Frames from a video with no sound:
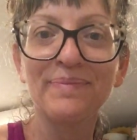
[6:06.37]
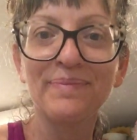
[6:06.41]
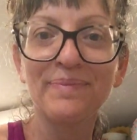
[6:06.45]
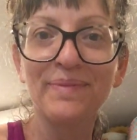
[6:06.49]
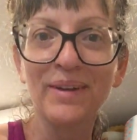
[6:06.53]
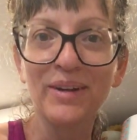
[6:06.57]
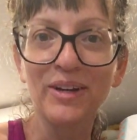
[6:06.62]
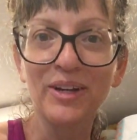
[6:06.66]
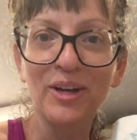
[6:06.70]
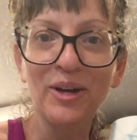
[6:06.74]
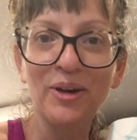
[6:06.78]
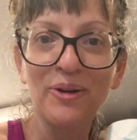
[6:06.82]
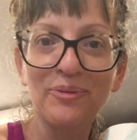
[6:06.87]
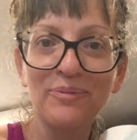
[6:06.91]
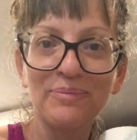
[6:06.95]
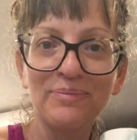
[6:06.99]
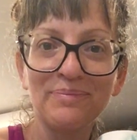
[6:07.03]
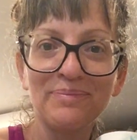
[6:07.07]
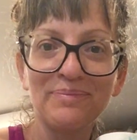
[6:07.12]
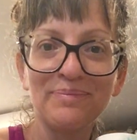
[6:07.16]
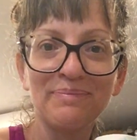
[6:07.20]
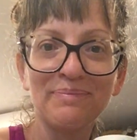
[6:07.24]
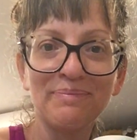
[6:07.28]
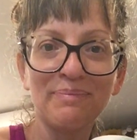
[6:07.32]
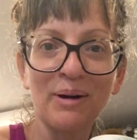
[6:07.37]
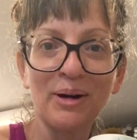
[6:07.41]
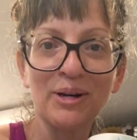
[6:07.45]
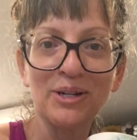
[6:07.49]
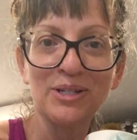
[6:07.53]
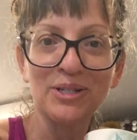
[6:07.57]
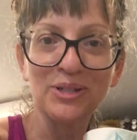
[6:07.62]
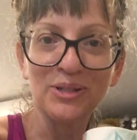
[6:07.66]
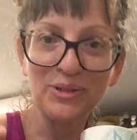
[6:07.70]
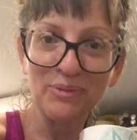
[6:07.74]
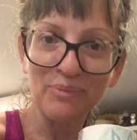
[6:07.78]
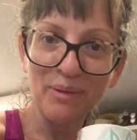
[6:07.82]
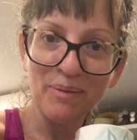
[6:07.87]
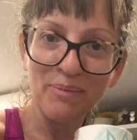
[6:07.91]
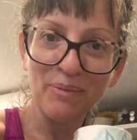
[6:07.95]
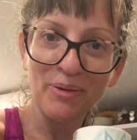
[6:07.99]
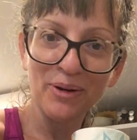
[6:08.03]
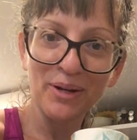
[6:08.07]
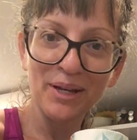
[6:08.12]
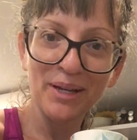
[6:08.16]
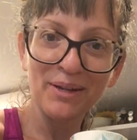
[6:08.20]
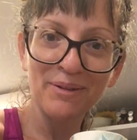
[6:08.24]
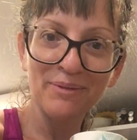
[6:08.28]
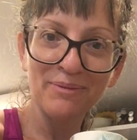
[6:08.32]
there you go. Part 2, my
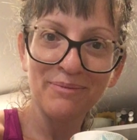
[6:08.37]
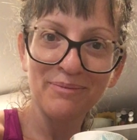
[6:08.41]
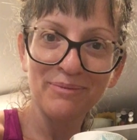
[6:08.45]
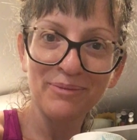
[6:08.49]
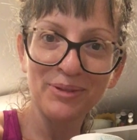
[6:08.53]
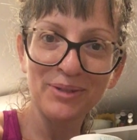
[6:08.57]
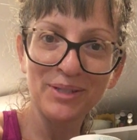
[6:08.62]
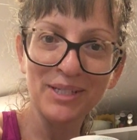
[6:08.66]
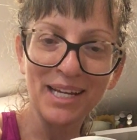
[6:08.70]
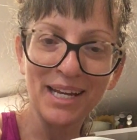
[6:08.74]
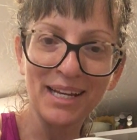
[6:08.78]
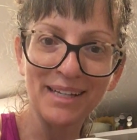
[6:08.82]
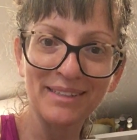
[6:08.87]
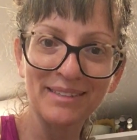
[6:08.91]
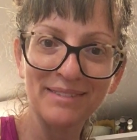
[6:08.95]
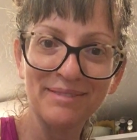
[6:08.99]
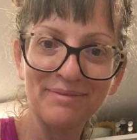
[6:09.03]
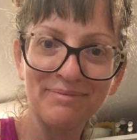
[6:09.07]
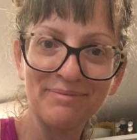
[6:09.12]
morning routine.